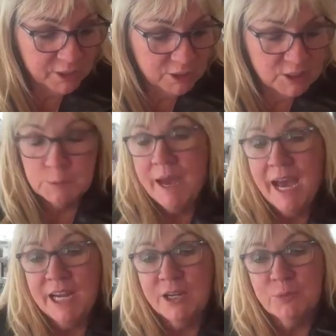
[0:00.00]
we are
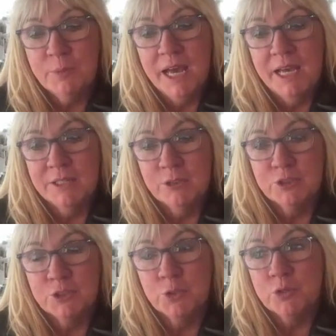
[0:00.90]
inspired by
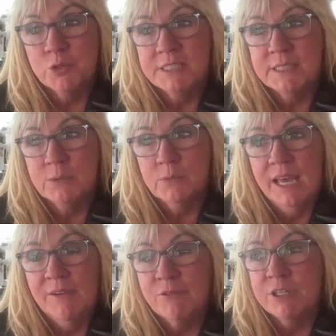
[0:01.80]
your stories. And
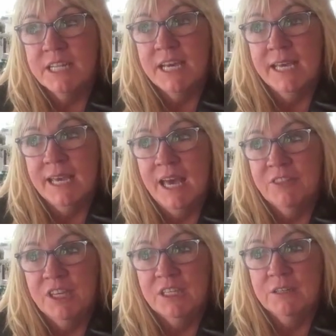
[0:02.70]
every day
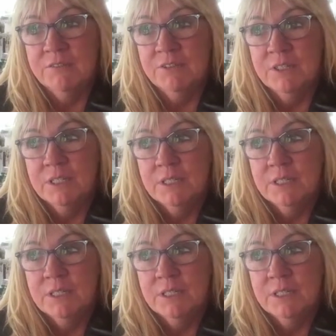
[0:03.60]
I think of